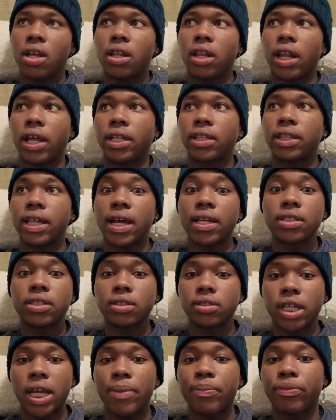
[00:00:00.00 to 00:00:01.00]
Like, that's the
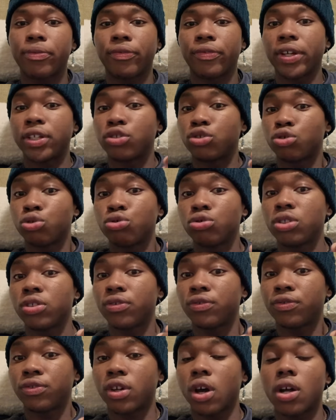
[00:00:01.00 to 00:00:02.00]
type of
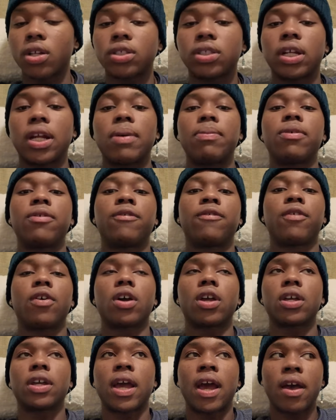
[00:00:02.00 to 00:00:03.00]
intrusive thoughts that I'd be
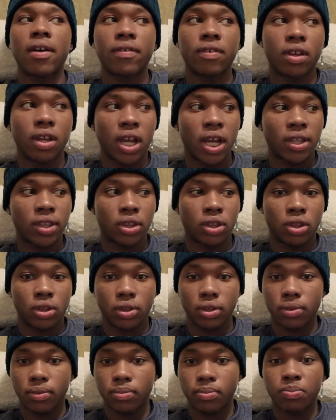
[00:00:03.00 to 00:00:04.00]
fucking having. And
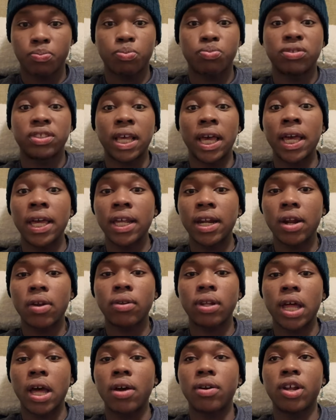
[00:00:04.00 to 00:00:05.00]
saying it
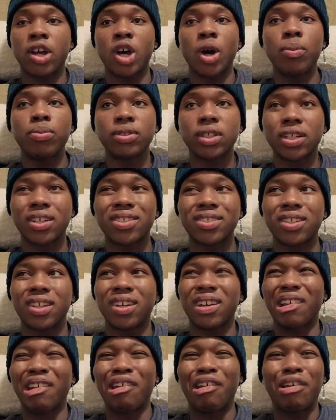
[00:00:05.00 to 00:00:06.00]
out loud helps because,
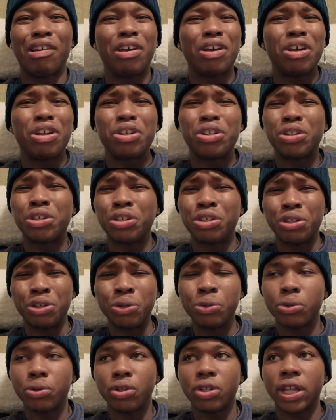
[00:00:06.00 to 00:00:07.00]
like,
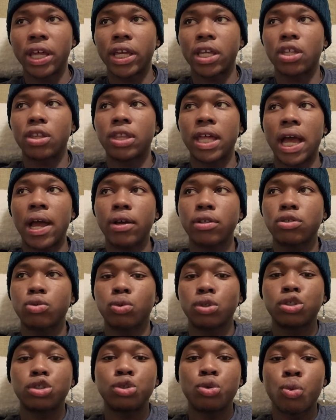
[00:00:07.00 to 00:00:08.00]
dude, like, that's
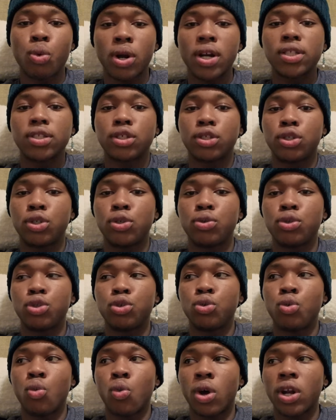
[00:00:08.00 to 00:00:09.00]
what you wanted to do.
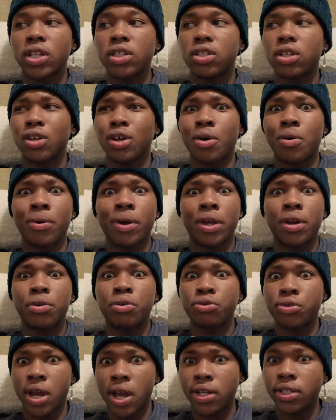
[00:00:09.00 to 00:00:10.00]
You wanted to go and get a new
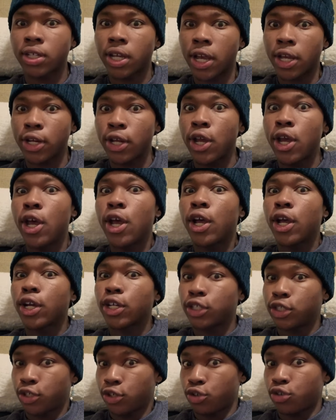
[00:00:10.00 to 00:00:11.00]
trash can
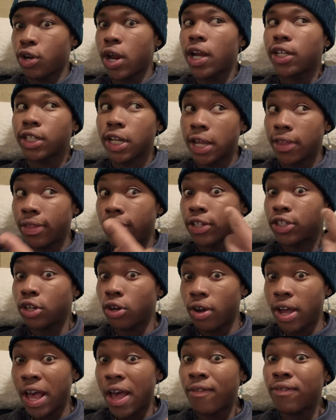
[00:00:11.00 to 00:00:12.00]
because your trash can that y'all
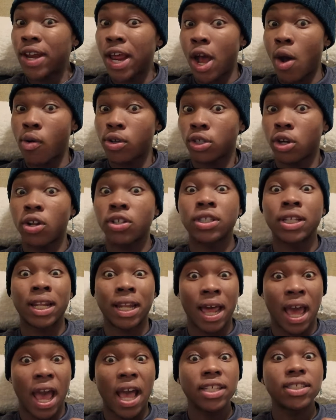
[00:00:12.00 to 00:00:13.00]
have now is on its
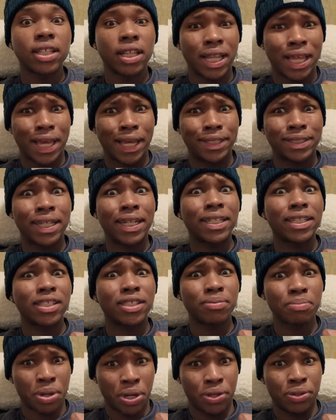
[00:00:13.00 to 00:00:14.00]
last legs and it
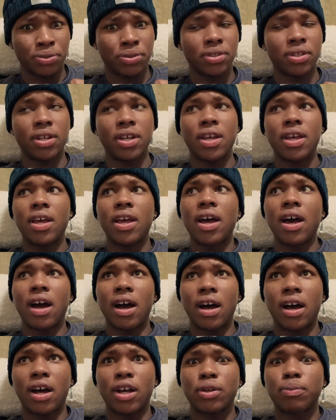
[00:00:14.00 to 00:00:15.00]
smells.
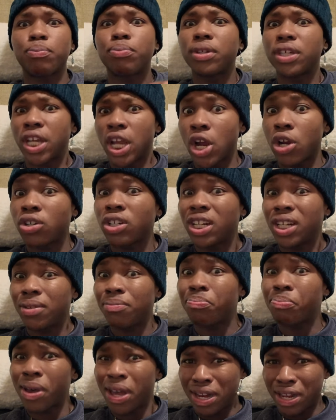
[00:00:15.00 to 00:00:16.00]
Pierre
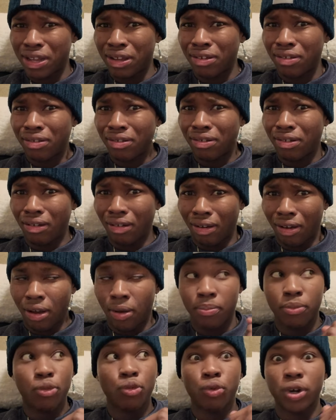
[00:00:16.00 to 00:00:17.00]
needed bedding.
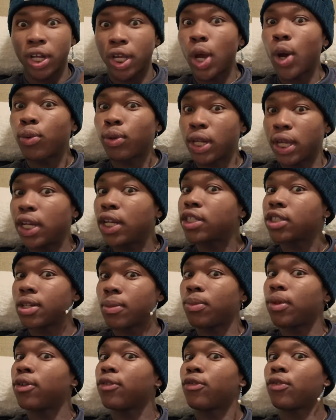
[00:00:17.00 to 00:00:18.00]
Rico needed
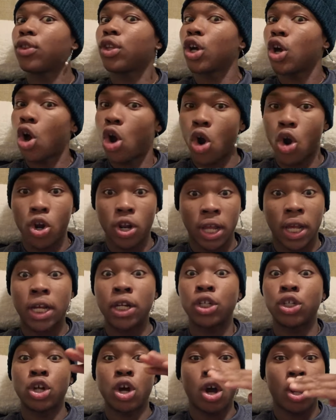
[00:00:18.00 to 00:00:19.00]
something for the car, like a
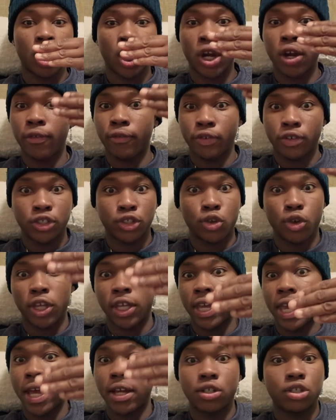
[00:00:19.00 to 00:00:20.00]
dog cover, so he
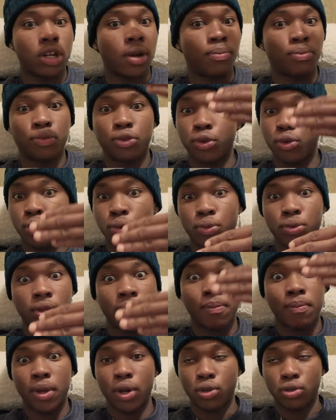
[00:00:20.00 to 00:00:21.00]
can't jump through the
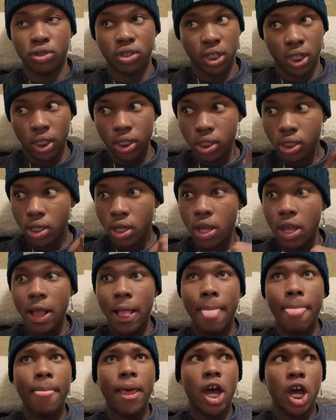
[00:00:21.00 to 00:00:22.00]
middle seats.
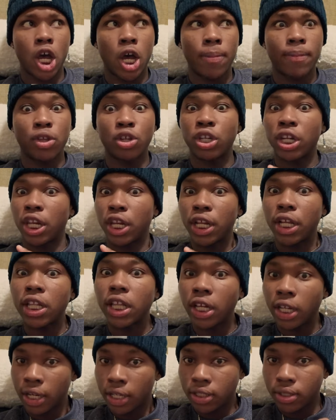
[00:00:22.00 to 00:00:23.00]
You needed
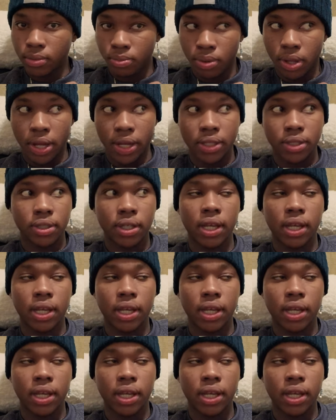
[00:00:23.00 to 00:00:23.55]
cleaning supplies.